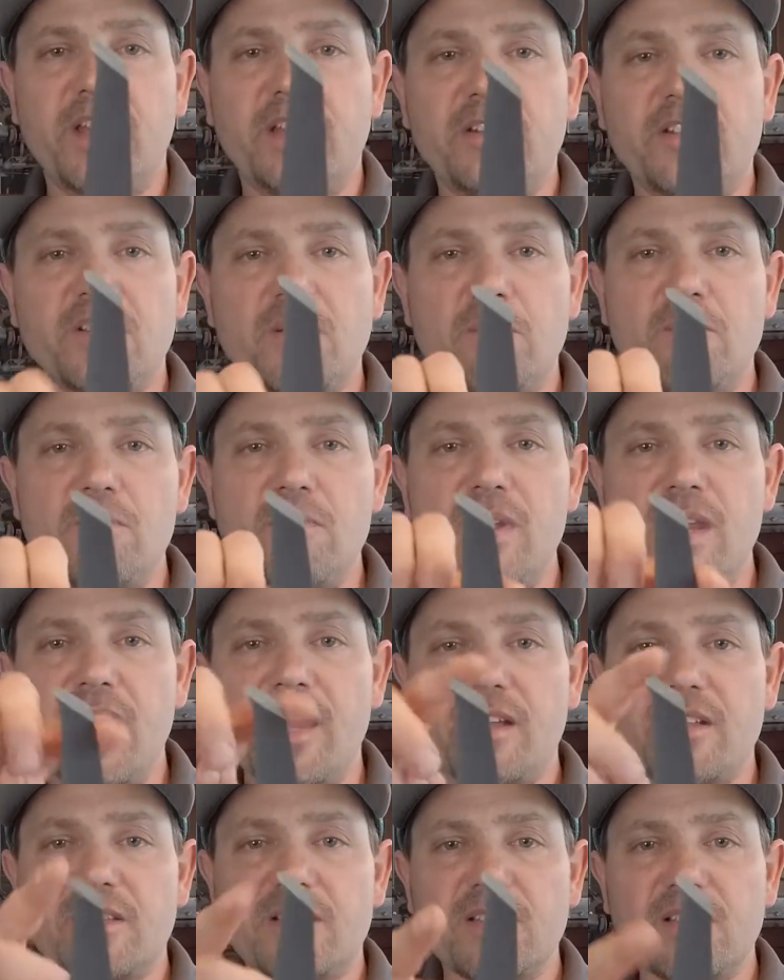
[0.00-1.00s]
get some
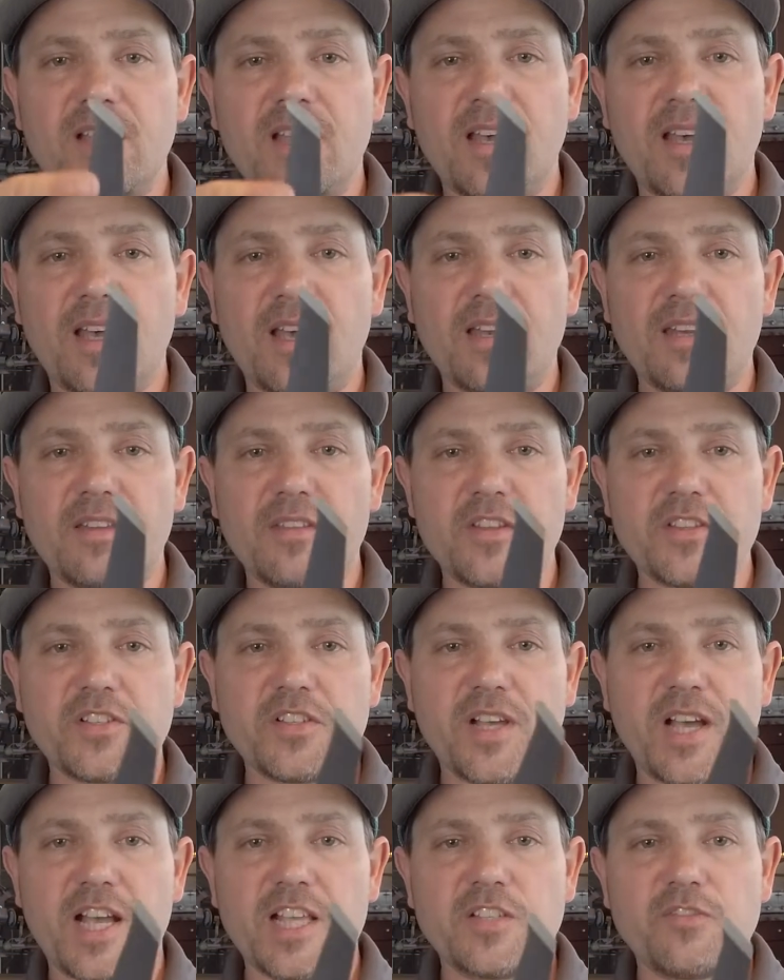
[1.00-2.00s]
nicks on the
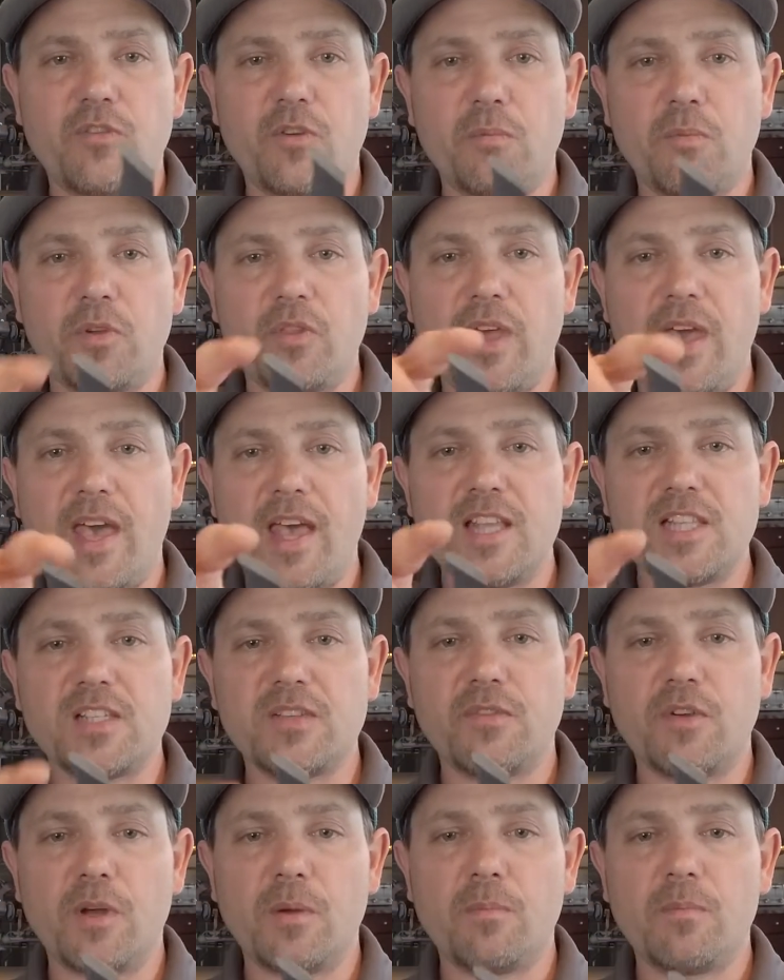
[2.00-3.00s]
sides of them or the ends
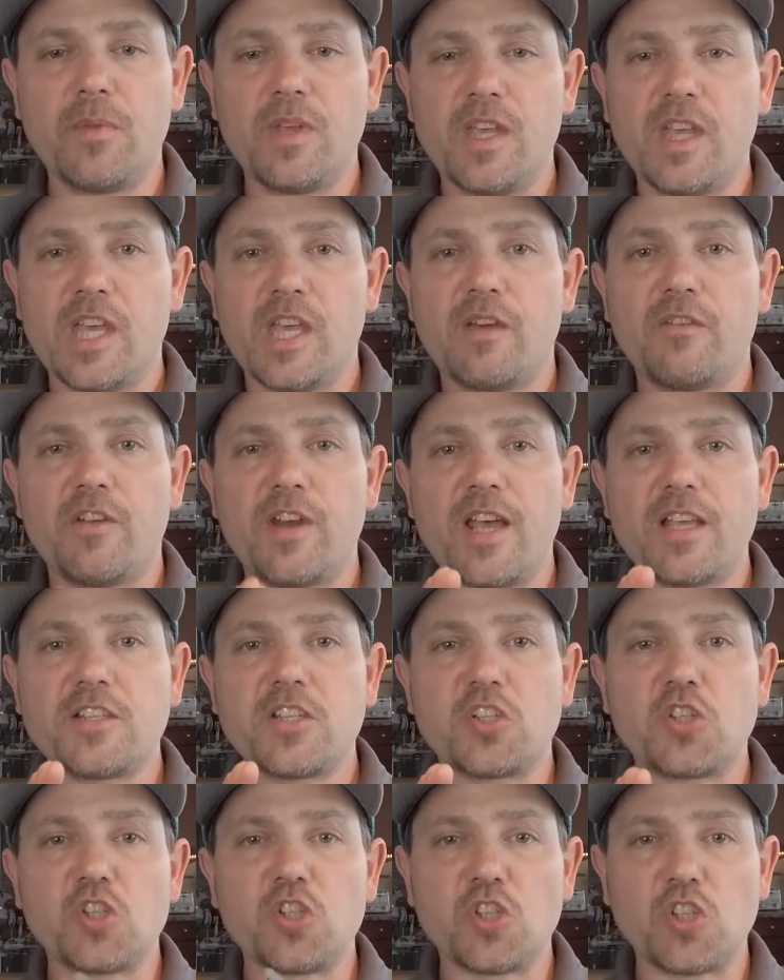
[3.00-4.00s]
of them. If it has
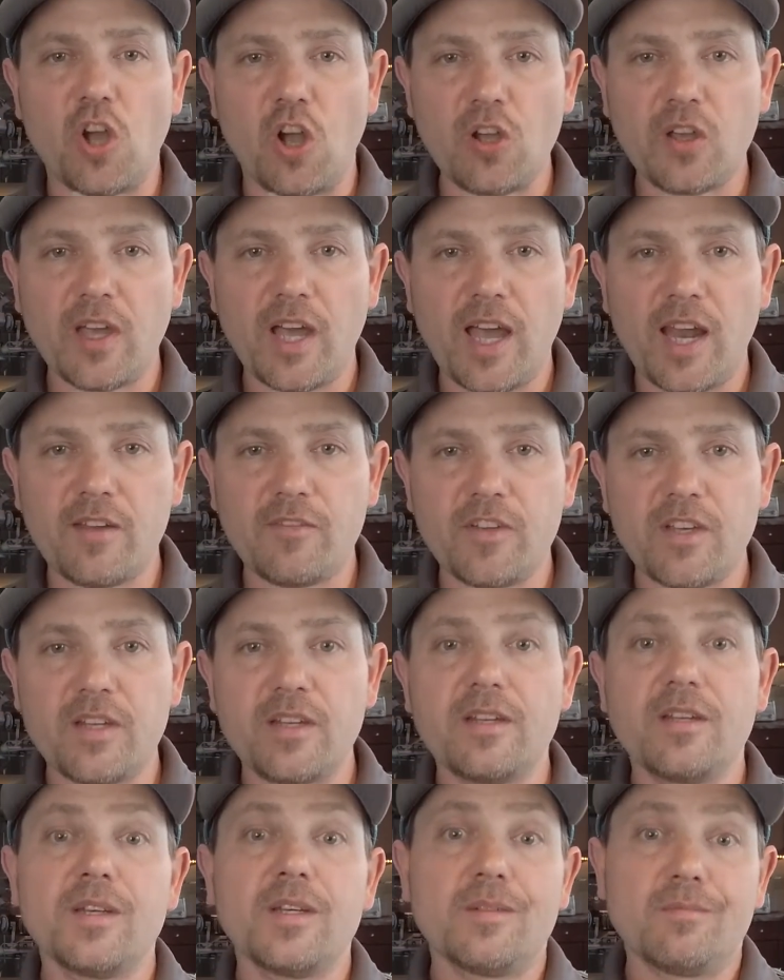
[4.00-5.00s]
a chunk out of
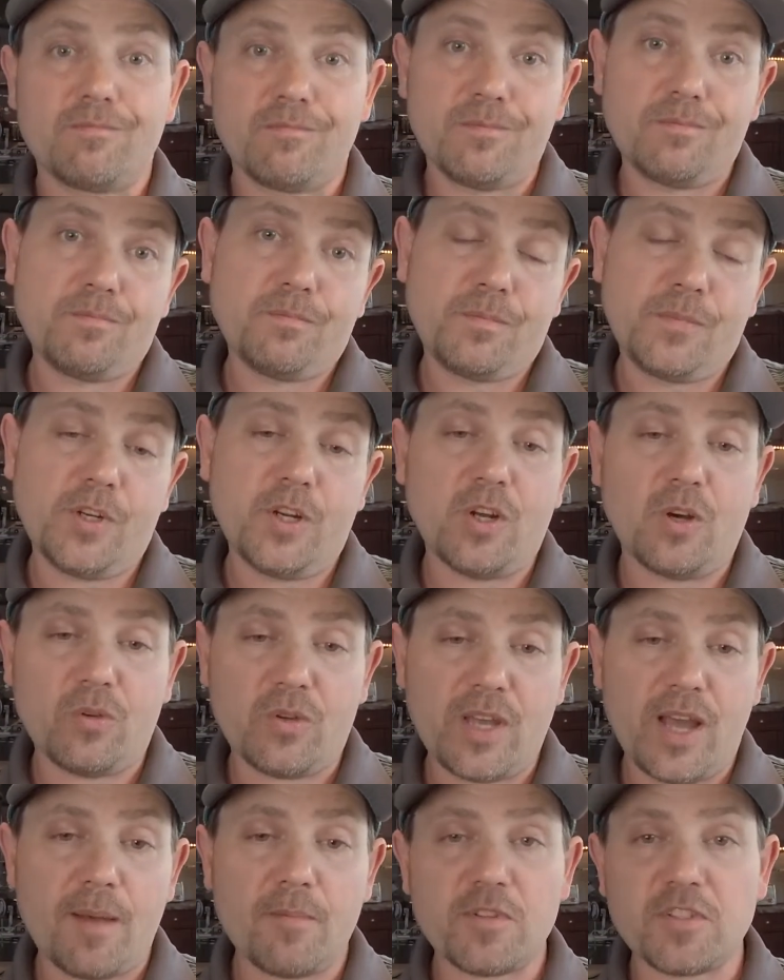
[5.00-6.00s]
it, you know,
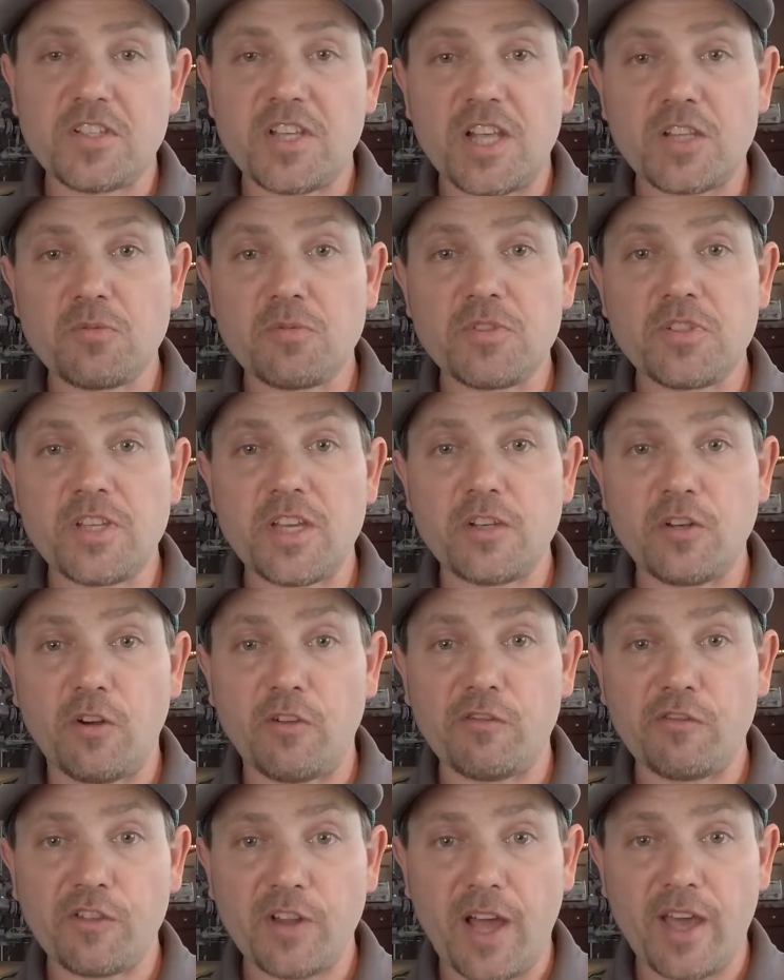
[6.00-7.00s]
common sense would say
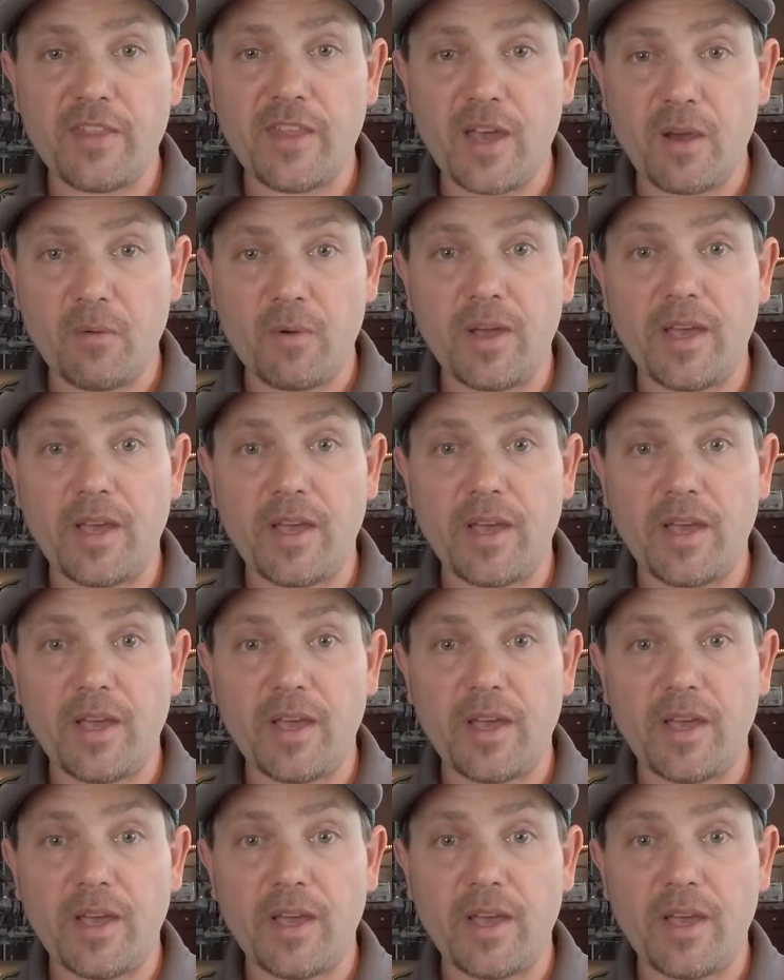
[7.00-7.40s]
don't fly that